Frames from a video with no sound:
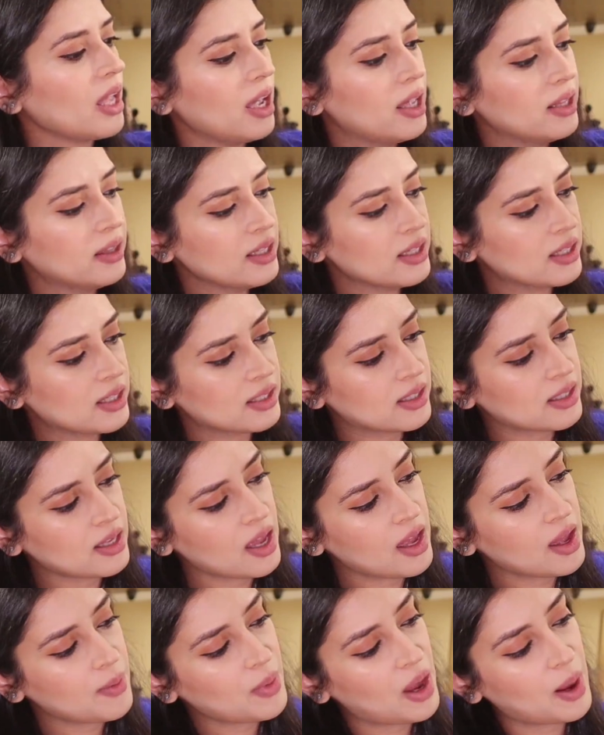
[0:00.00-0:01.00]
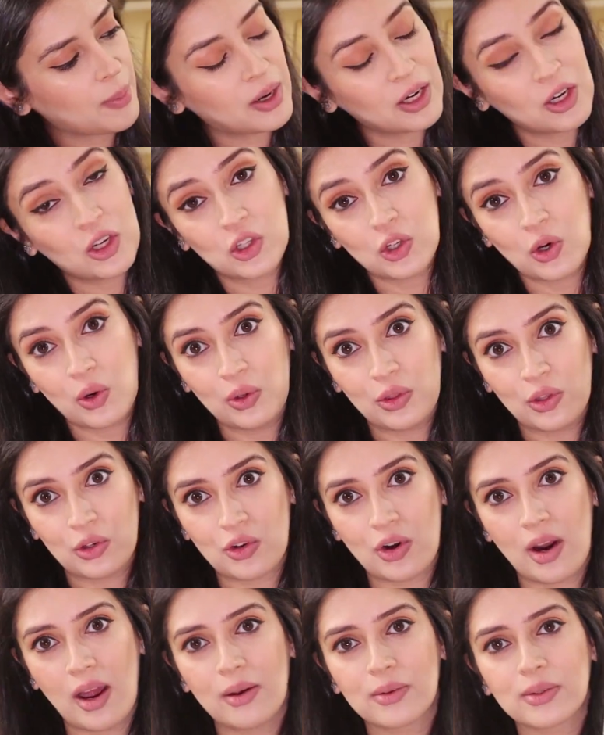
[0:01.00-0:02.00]
and this um, I'm going to show you the
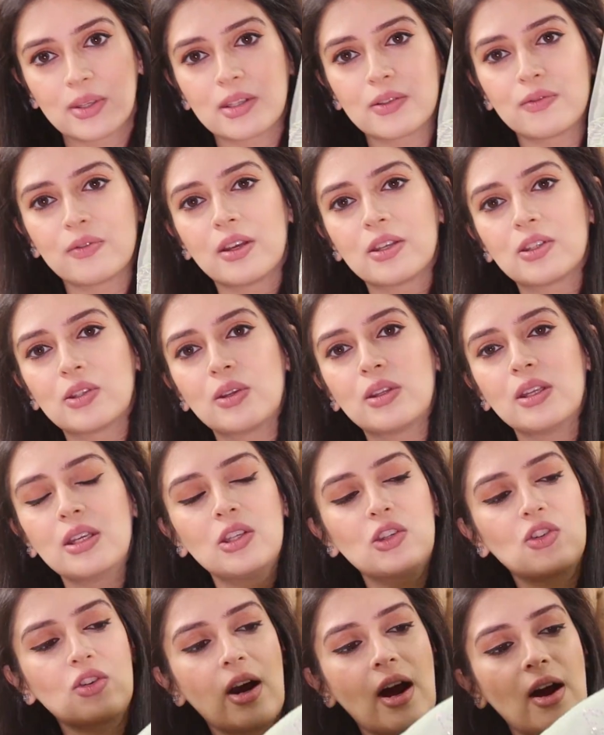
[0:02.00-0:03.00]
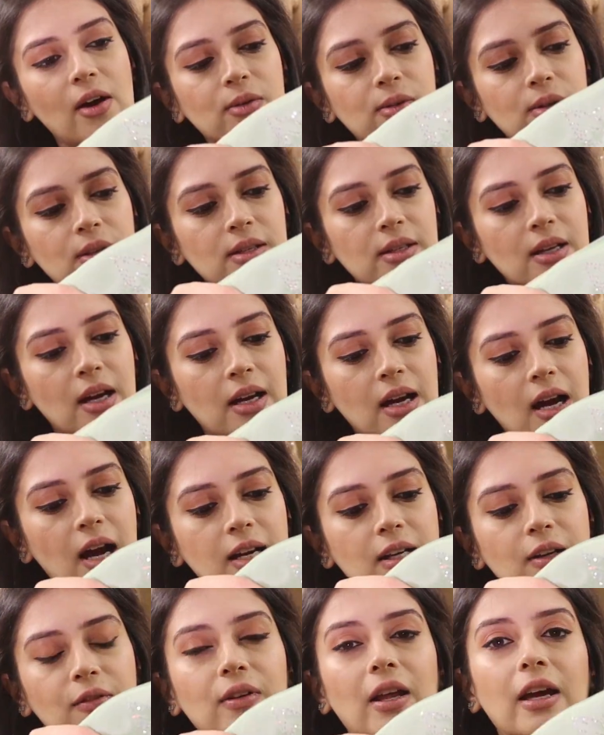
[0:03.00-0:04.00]
trousers first so these trousers are
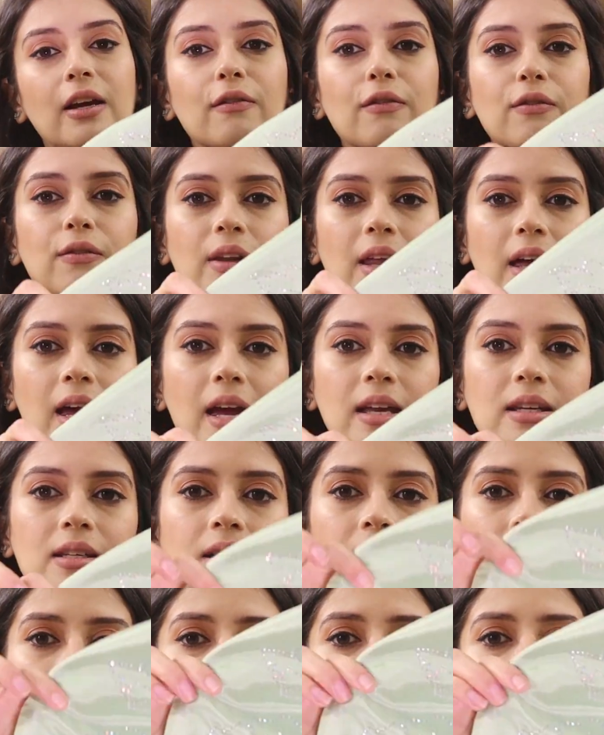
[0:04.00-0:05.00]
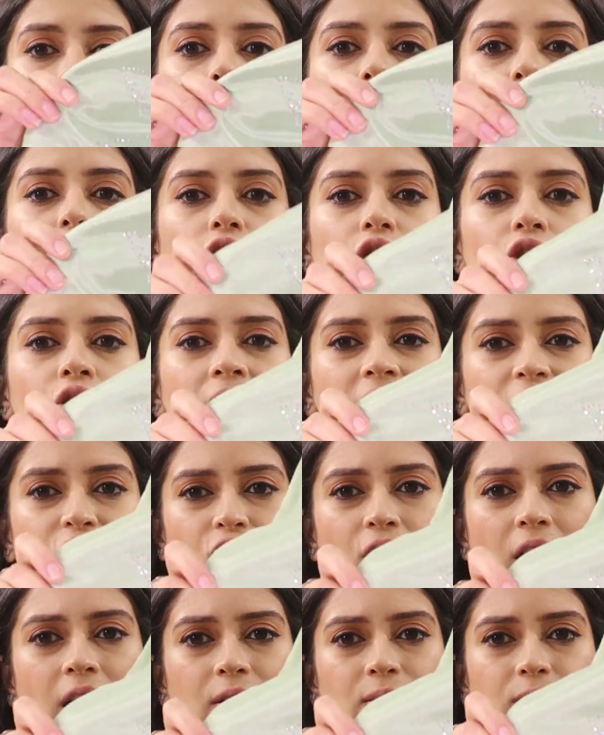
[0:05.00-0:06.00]
kind of like flared
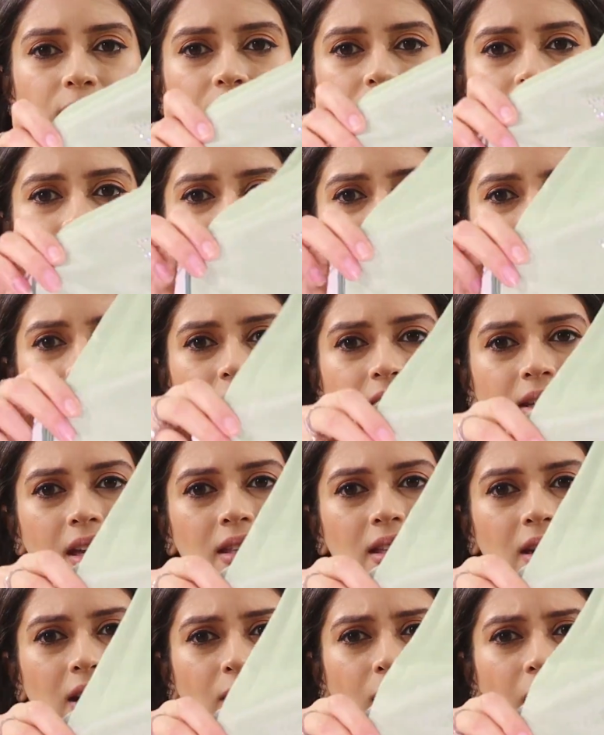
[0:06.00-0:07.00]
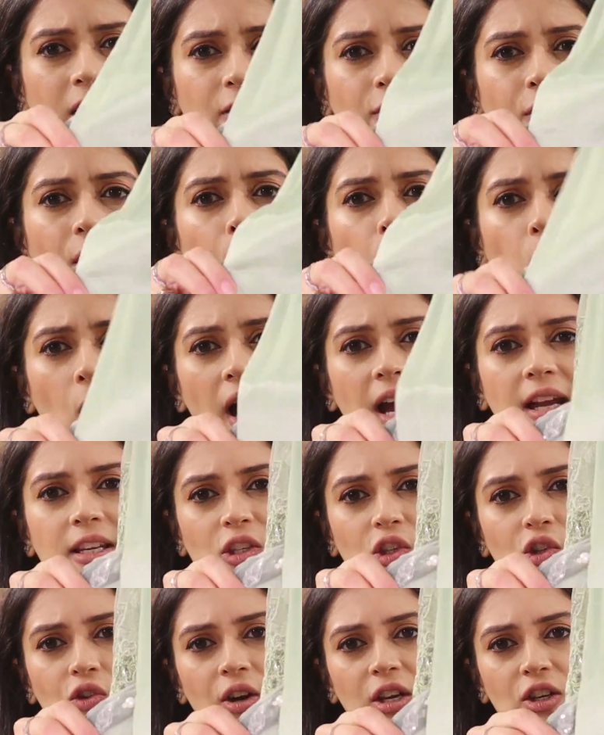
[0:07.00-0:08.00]
straight trousers. I'd say they're kind of like
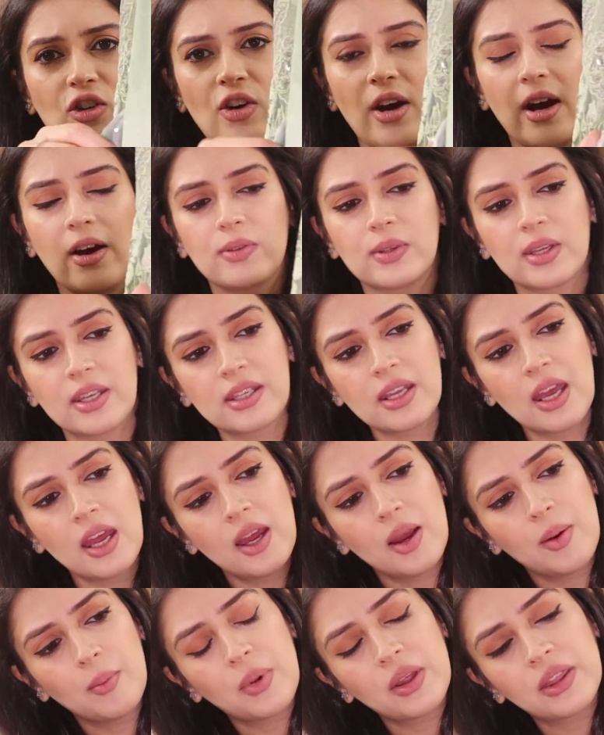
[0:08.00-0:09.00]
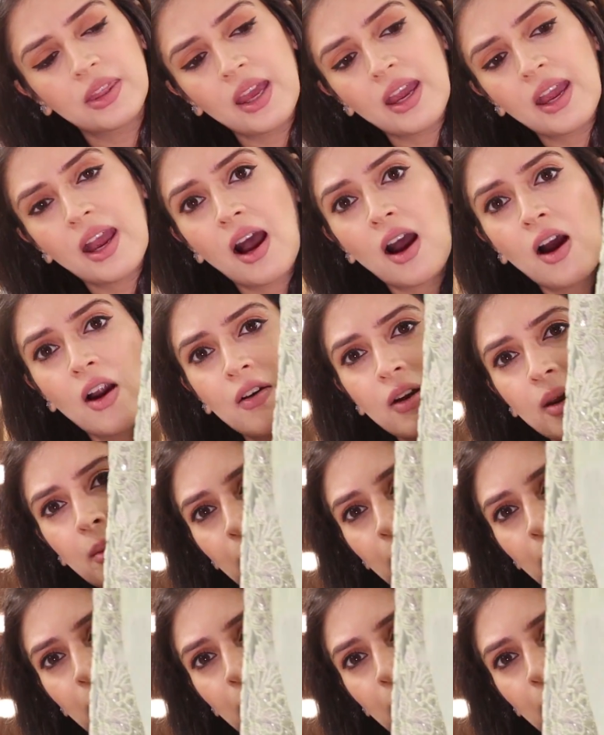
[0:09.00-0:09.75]
wide straight trousers, but they are